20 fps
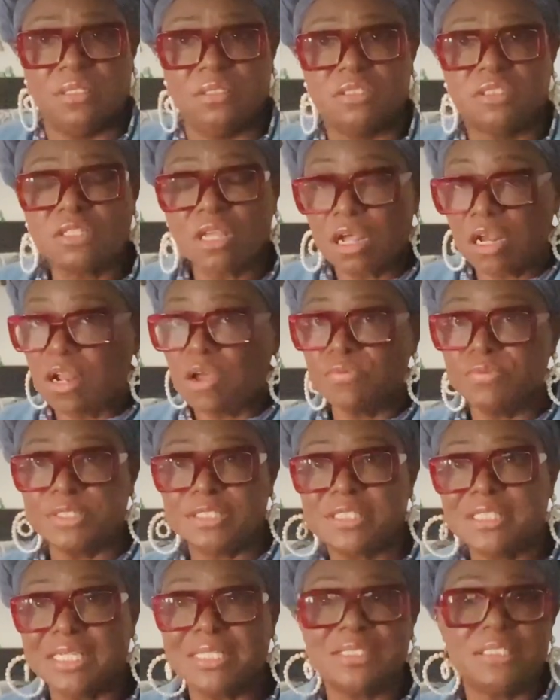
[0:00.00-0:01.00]
Start off with
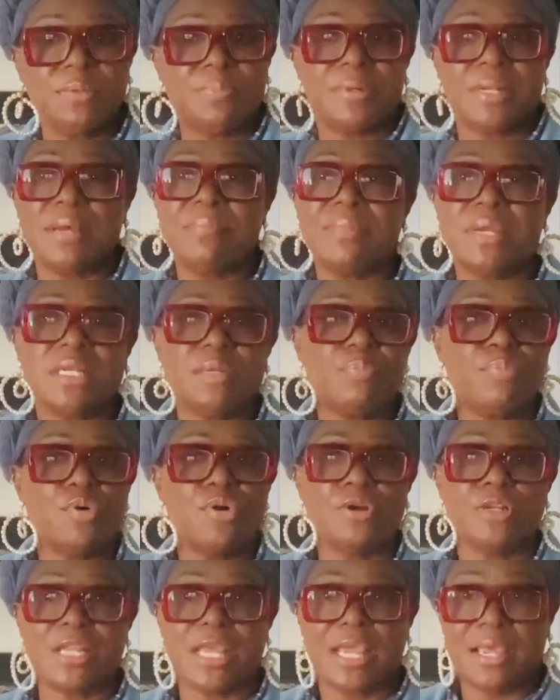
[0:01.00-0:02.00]
60, but I'm at the
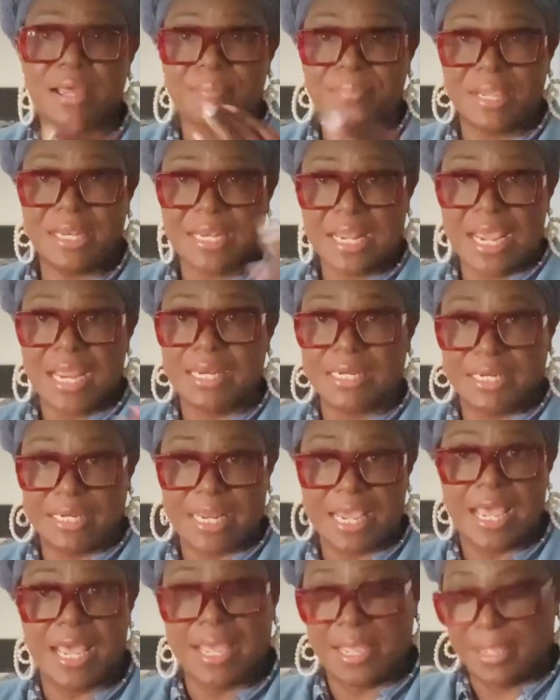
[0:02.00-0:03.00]
point that I'm at 99.